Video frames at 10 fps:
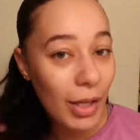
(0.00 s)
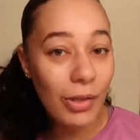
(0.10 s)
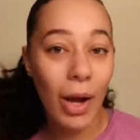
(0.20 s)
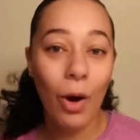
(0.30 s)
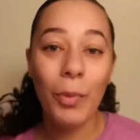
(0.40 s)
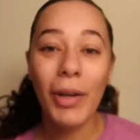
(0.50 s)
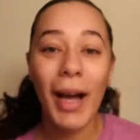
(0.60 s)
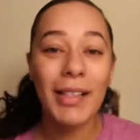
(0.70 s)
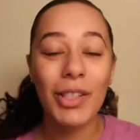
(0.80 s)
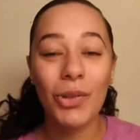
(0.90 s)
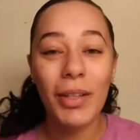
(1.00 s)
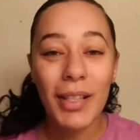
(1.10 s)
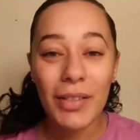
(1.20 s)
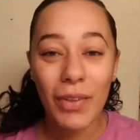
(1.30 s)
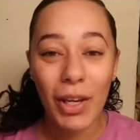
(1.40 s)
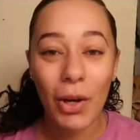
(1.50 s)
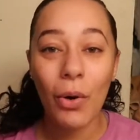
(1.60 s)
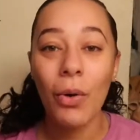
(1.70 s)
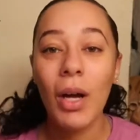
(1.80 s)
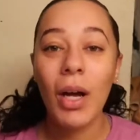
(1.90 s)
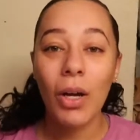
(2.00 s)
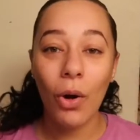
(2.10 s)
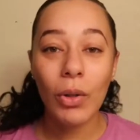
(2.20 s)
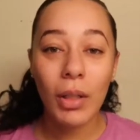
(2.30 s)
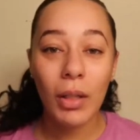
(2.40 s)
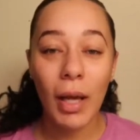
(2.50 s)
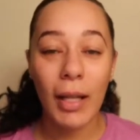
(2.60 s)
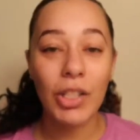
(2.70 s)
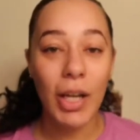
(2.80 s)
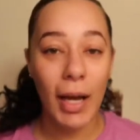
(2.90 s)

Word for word: So I hope you guys enjoyed this video. Go look and